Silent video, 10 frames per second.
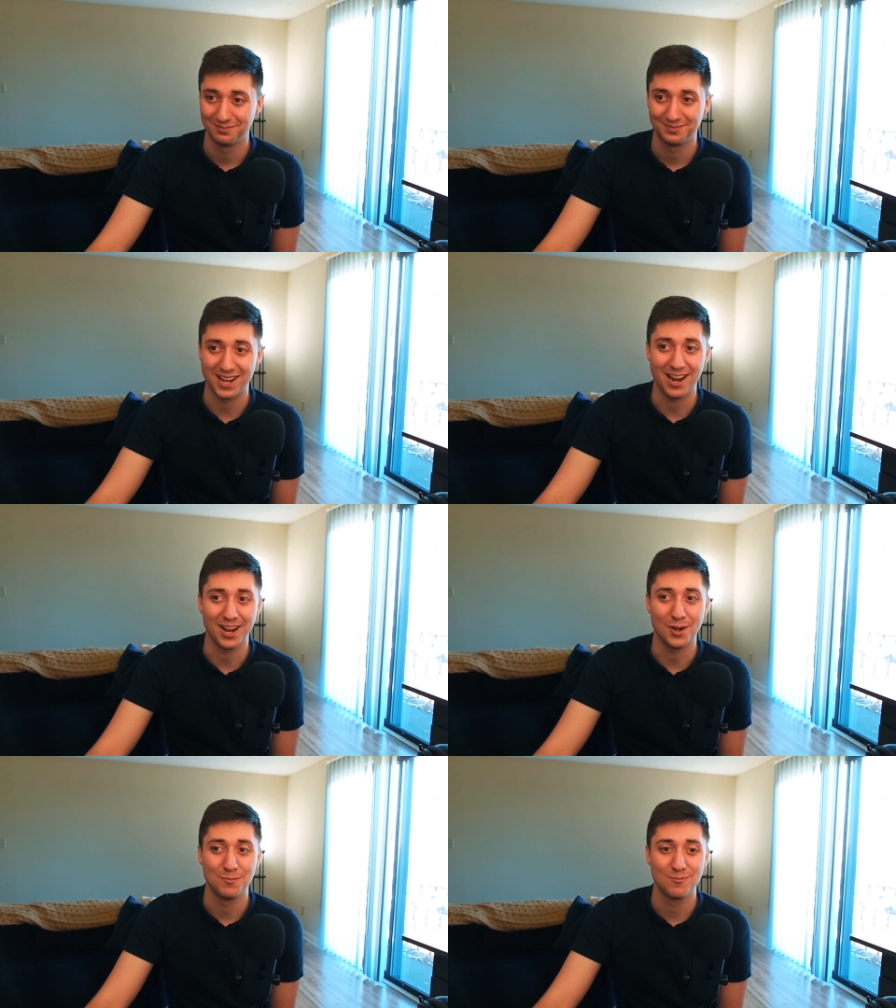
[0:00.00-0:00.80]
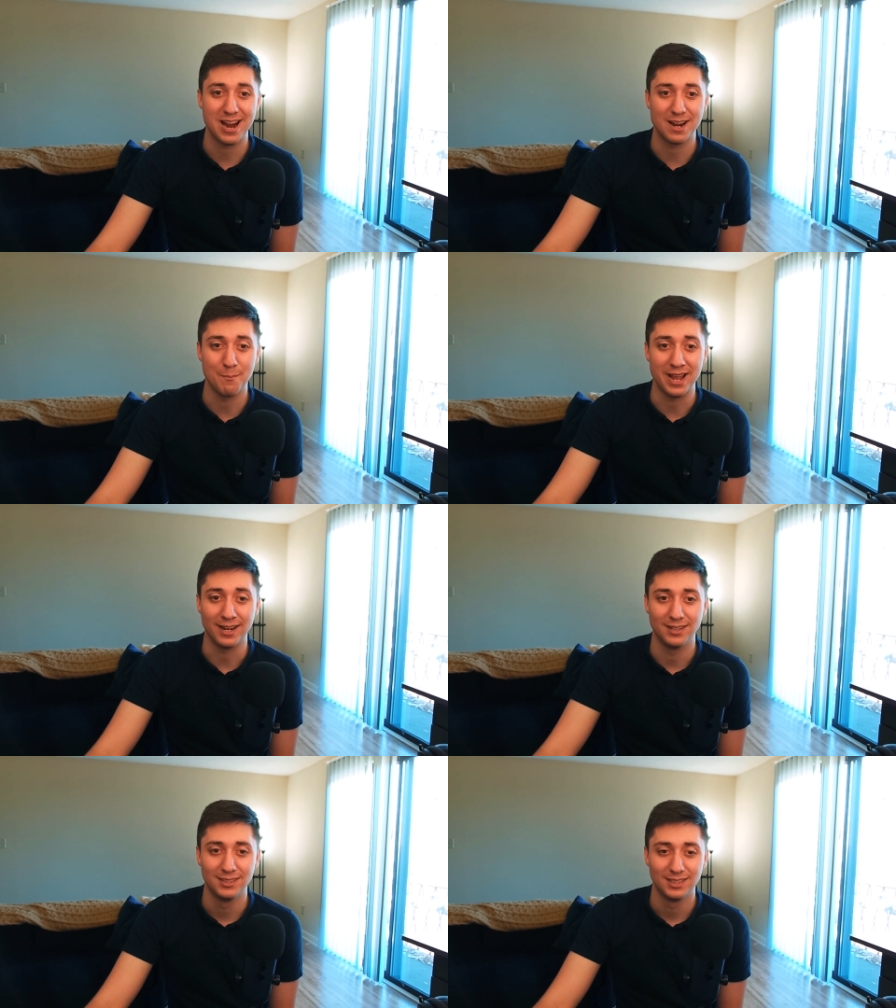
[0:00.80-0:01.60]
There you go. Ran a
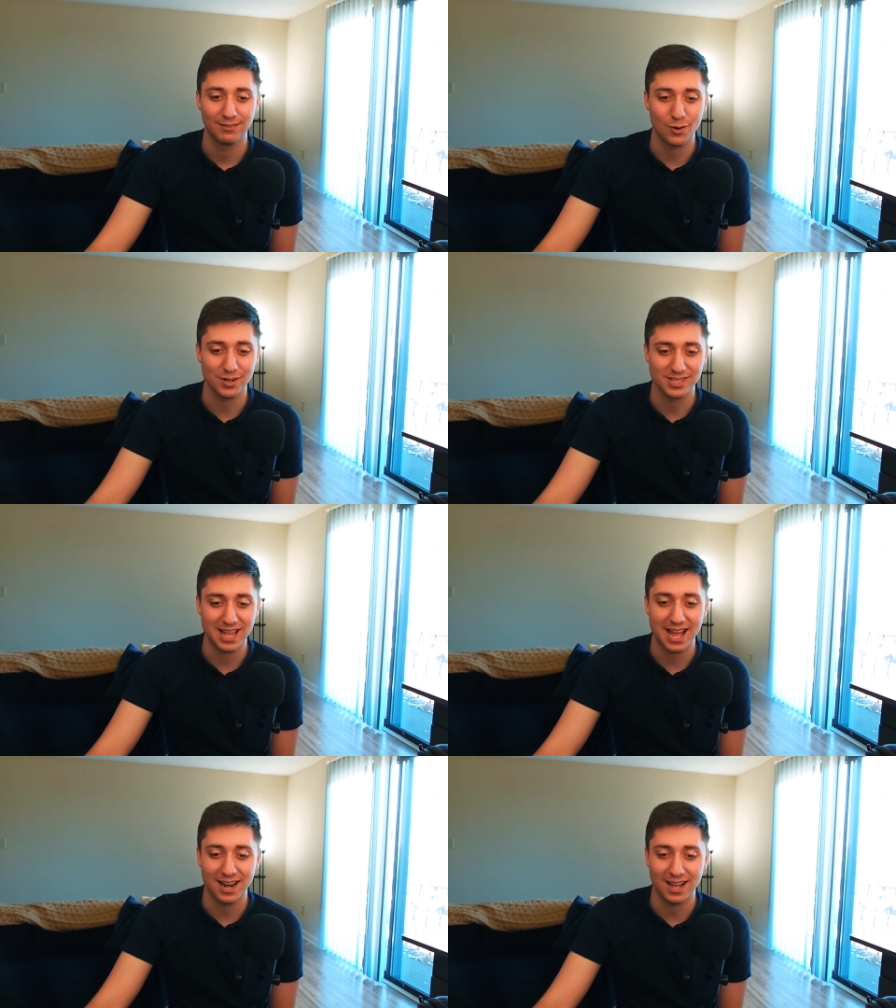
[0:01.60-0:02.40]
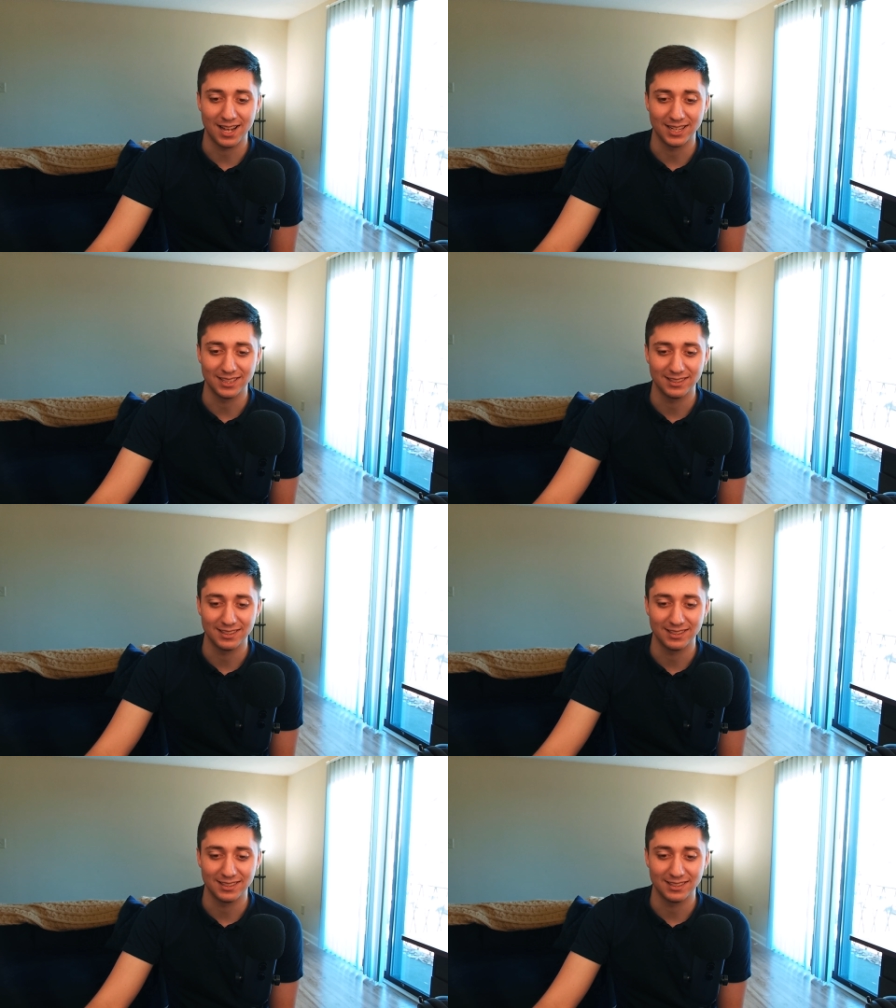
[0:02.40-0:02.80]
bit. Of course, that, uh,